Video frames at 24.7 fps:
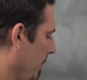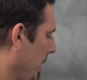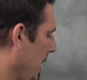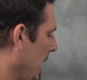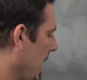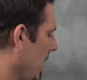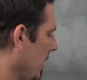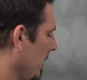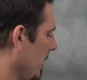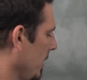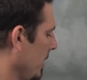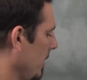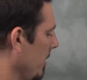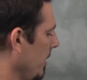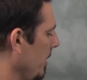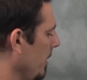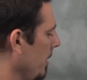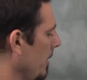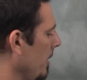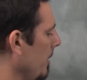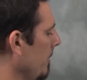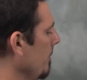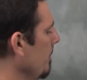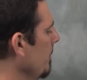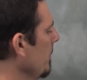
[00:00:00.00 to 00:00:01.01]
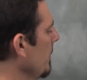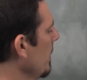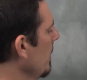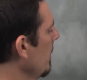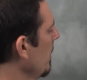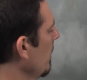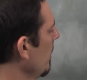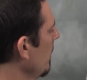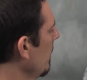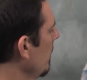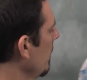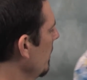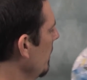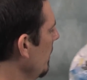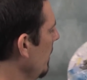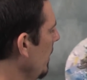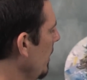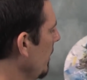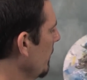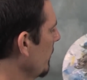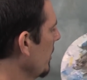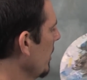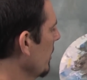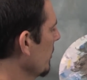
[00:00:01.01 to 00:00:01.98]
palette here,
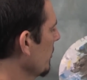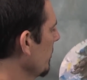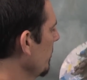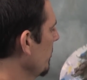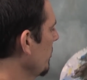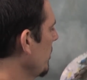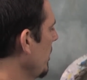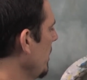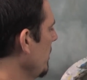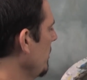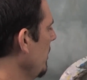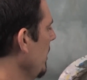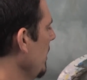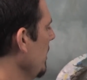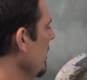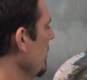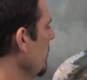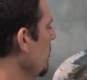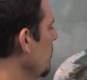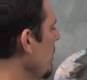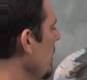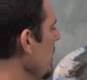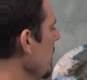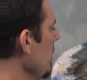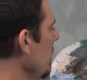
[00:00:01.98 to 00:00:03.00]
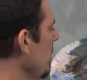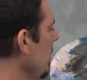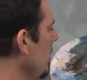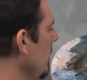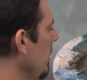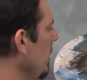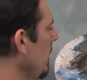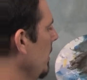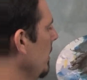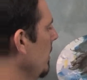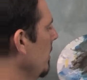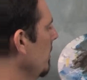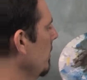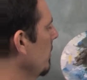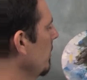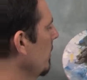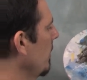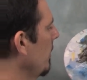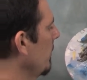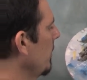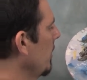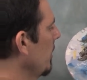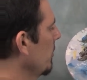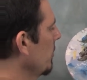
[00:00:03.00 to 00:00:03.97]
and I've got some titanium white and
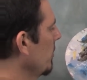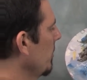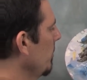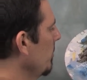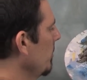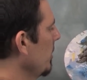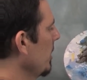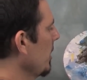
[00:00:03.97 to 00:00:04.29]
I've got some